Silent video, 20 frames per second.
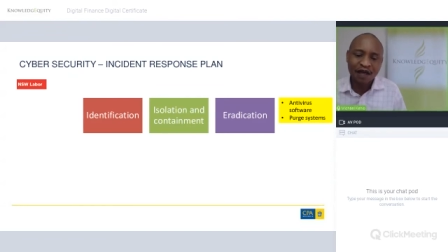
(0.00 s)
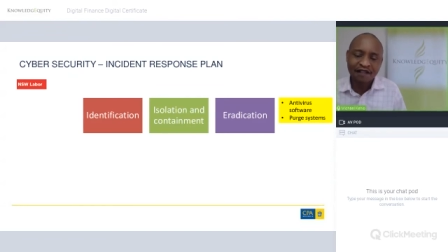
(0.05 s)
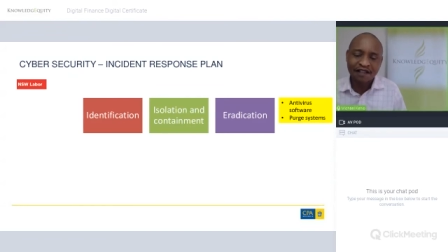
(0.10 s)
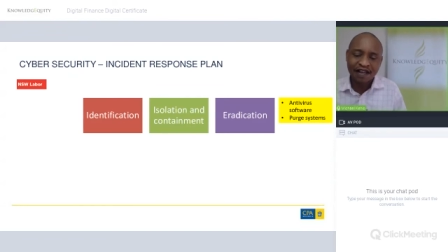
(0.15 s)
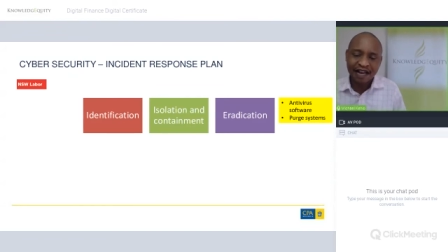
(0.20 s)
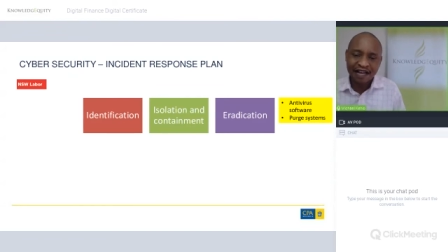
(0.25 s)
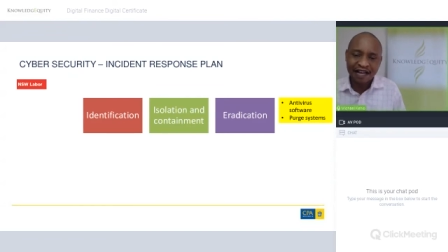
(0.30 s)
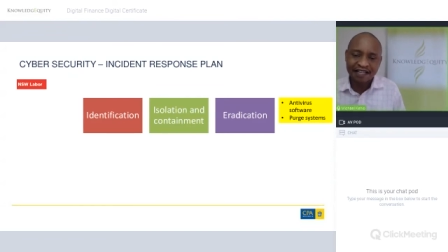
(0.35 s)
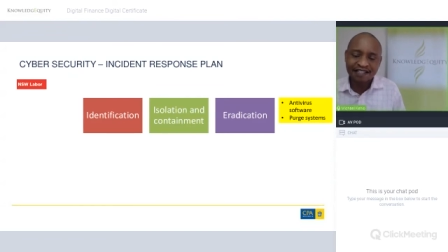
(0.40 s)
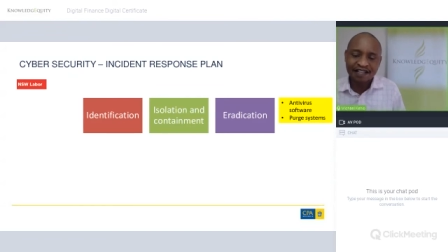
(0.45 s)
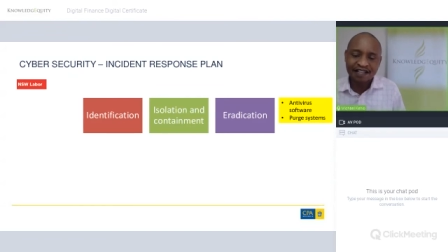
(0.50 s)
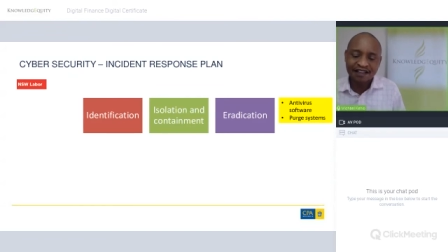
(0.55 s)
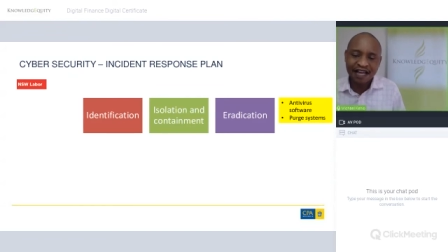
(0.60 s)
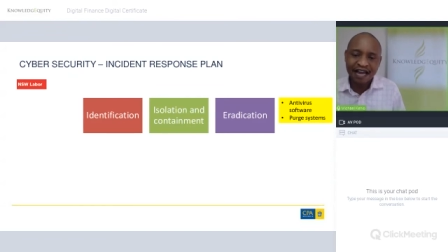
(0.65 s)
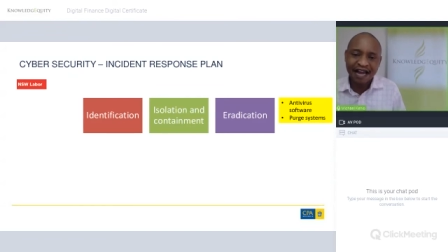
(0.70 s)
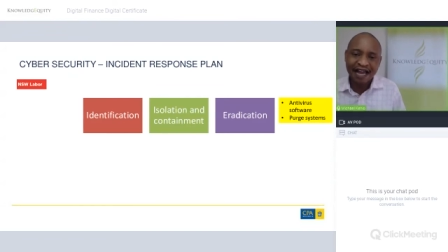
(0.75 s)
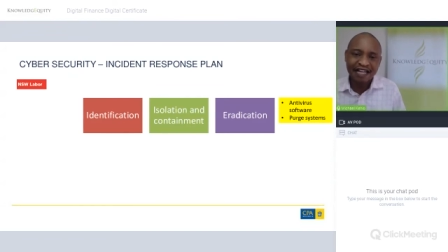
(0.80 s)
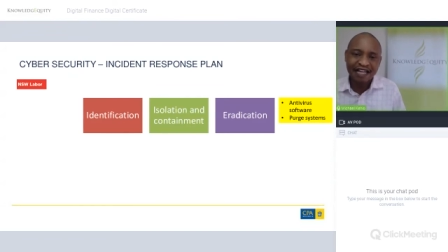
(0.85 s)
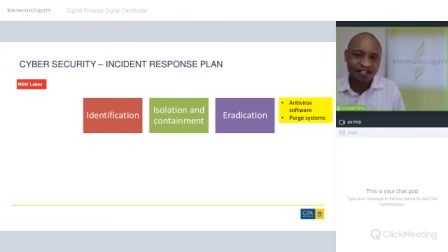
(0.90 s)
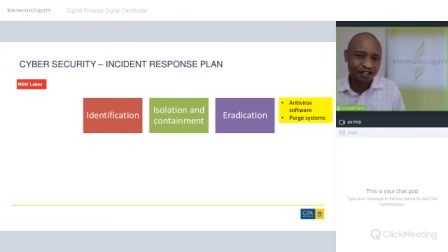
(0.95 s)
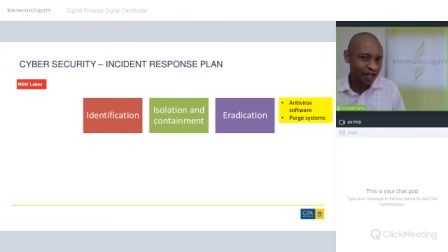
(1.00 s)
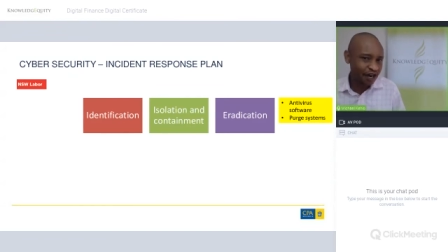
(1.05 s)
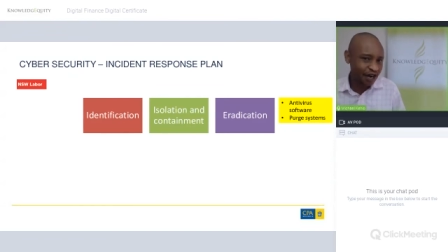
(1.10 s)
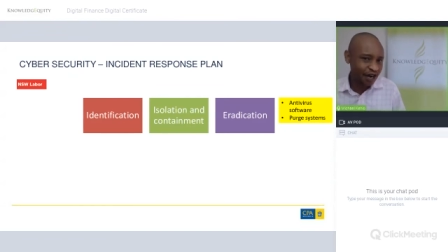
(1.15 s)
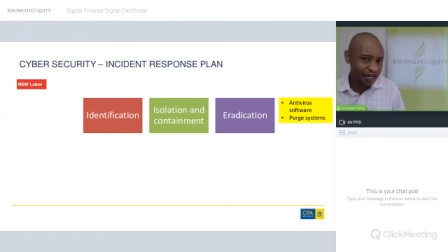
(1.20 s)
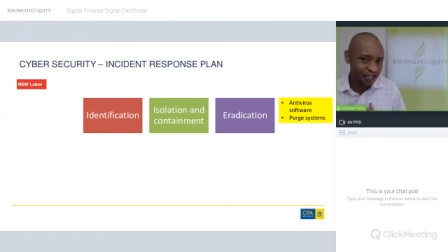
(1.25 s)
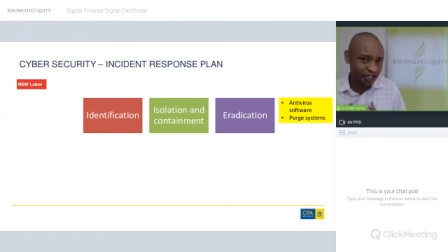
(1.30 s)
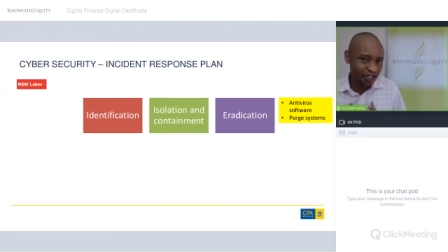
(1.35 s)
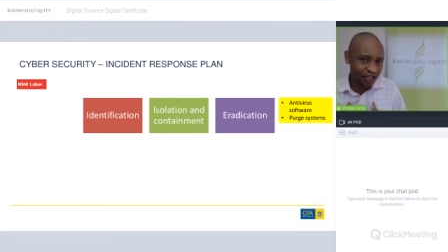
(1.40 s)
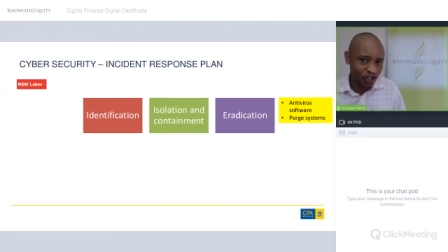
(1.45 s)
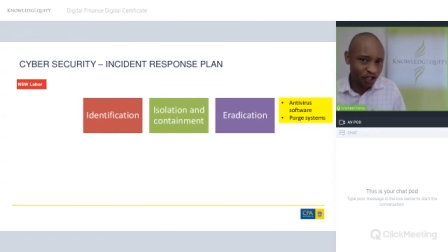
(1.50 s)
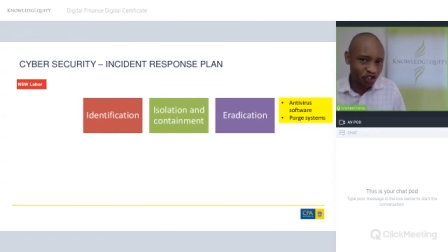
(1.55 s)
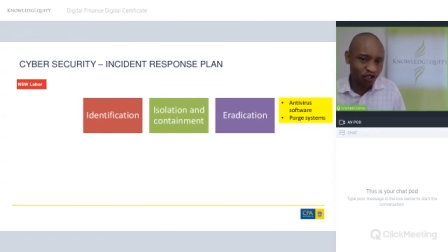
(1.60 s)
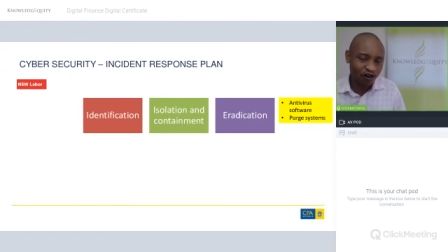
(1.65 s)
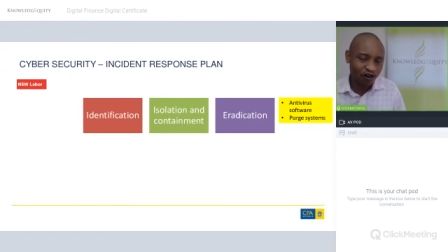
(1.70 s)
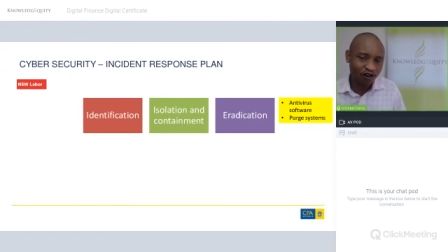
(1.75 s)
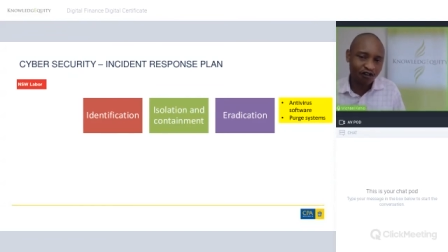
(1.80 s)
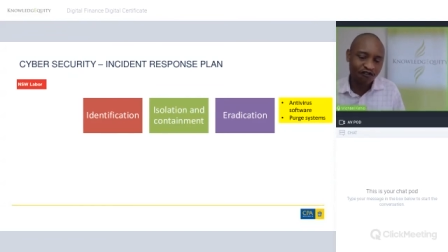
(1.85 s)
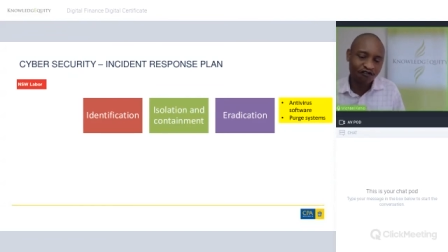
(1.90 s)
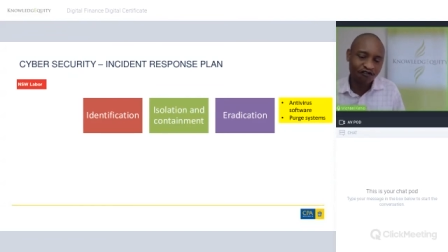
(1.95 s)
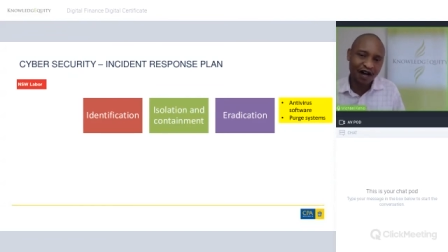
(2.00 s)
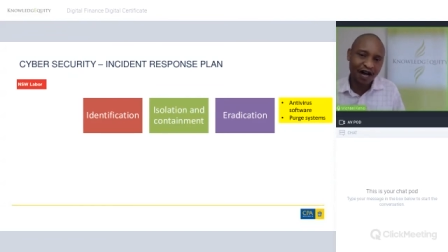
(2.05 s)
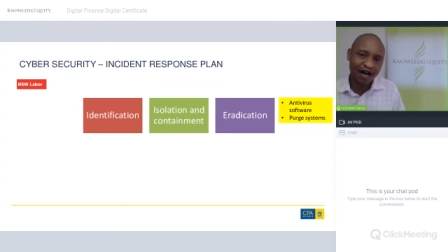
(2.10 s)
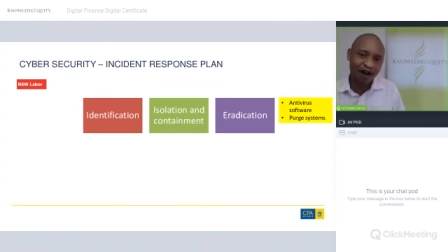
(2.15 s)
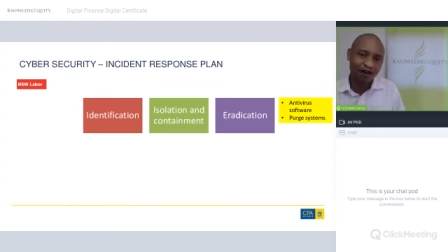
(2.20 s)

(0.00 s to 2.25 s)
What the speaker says: The next thing there is eradication of